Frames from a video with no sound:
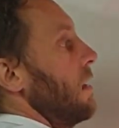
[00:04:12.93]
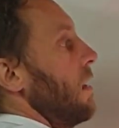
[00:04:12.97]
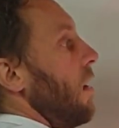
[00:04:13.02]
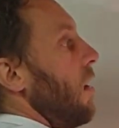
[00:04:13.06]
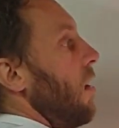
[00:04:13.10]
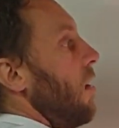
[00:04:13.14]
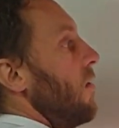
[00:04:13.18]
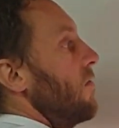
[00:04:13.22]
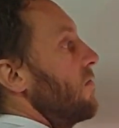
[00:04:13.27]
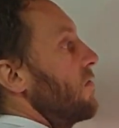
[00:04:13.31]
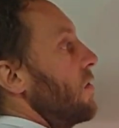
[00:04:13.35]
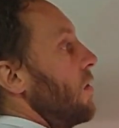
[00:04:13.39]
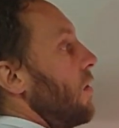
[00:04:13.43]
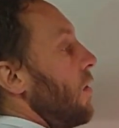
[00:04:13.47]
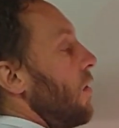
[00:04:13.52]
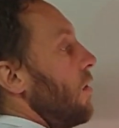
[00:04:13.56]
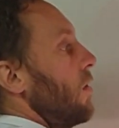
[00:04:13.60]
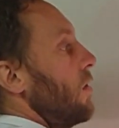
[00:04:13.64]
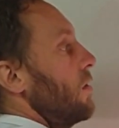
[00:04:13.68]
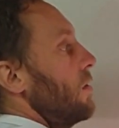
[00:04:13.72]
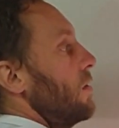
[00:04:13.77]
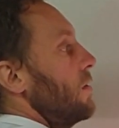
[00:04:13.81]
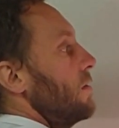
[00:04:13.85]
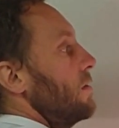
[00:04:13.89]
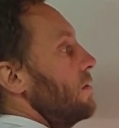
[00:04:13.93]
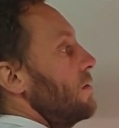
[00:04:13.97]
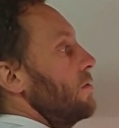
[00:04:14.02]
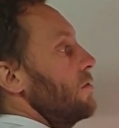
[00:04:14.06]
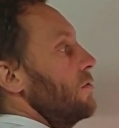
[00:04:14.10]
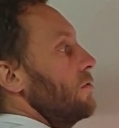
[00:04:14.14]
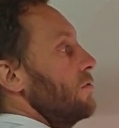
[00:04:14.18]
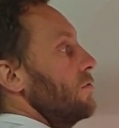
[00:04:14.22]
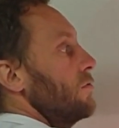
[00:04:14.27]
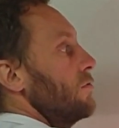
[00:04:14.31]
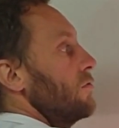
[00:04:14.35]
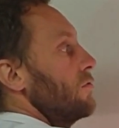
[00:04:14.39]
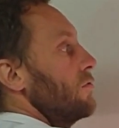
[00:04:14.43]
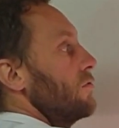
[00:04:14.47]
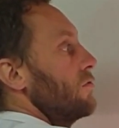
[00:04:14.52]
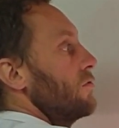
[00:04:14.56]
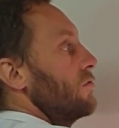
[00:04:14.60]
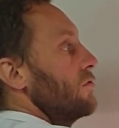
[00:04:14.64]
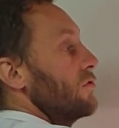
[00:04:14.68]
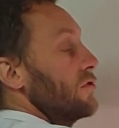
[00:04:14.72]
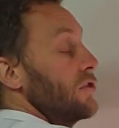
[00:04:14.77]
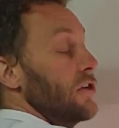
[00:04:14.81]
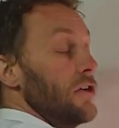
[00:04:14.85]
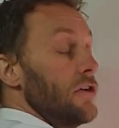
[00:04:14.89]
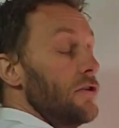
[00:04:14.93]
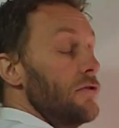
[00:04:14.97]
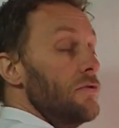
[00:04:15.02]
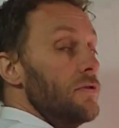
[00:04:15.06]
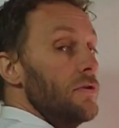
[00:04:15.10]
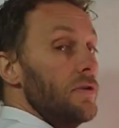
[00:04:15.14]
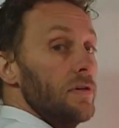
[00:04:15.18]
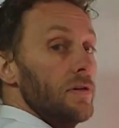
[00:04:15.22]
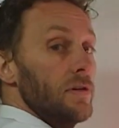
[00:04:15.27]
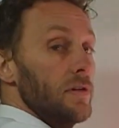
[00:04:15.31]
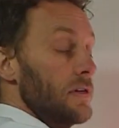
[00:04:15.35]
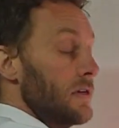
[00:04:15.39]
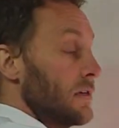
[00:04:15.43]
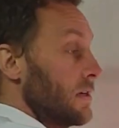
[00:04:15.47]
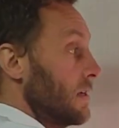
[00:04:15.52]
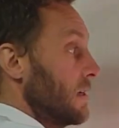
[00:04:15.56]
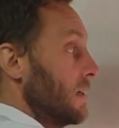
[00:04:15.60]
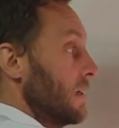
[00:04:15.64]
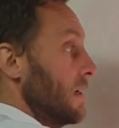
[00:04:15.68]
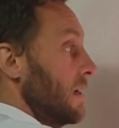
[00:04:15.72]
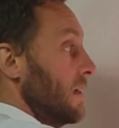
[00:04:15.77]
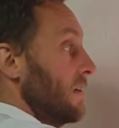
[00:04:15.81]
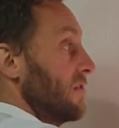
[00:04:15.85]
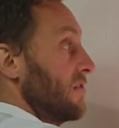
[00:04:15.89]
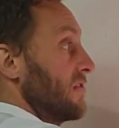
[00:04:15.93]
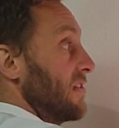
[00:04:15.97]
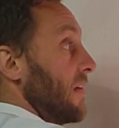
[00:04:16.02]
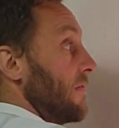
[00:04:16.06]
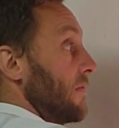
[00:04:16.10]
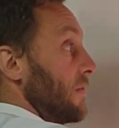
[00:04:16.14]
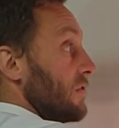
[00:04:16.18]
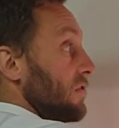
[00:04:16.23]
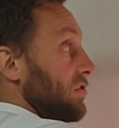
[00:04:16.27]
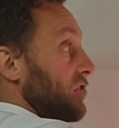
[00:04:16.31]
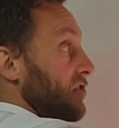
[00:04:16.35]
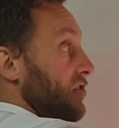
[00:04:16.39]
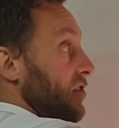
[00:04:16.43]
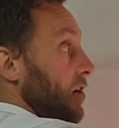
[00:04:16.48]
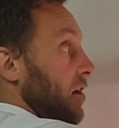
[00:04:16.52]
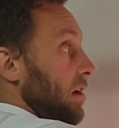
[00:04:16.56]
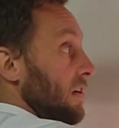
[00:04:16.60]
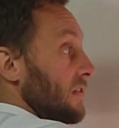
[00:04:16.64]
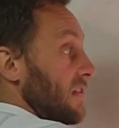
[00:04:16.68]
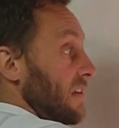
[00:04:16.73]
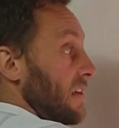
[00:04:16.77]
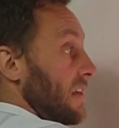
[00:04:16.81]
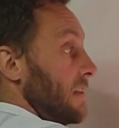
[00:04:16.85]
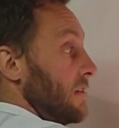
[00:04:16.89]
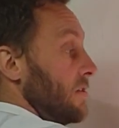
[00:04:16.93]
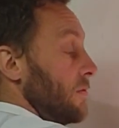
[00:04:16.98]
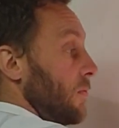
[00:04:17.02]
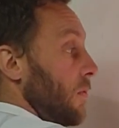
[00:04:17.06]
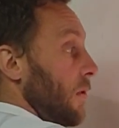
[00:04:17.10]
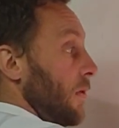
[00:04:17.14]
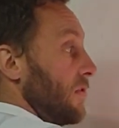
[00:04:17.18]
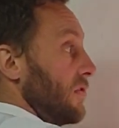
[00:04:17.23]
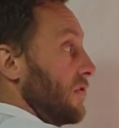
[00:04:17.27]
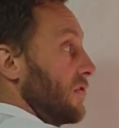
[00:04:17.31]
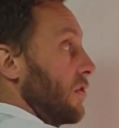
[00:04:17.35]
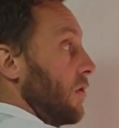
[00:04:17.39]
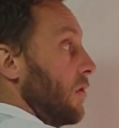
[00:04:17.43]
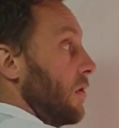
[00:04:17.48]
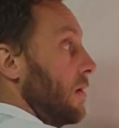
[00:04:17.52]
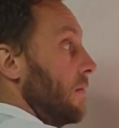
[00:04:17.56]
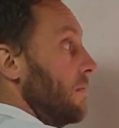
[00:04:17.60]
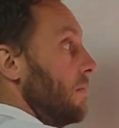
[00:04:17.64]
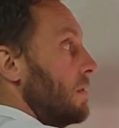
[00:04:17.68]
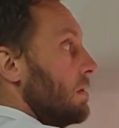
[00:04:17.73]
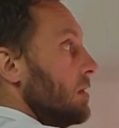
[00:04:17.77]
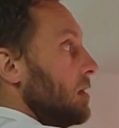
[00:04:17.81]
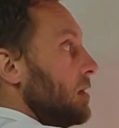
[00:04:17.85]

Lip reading: I've got 2 and 7 starting in the ones column.